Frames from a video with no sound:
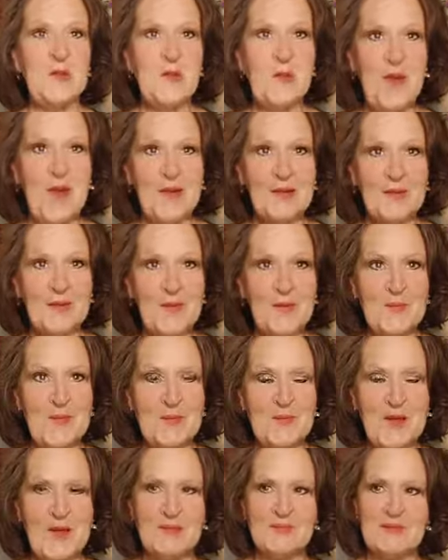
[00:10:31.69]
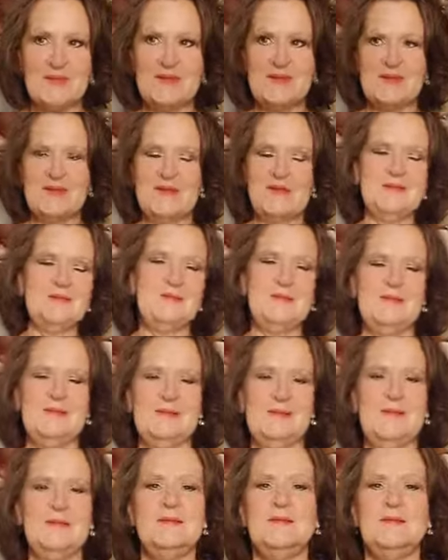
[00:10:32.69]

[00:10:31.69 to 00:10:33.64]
quiet around my mom lately.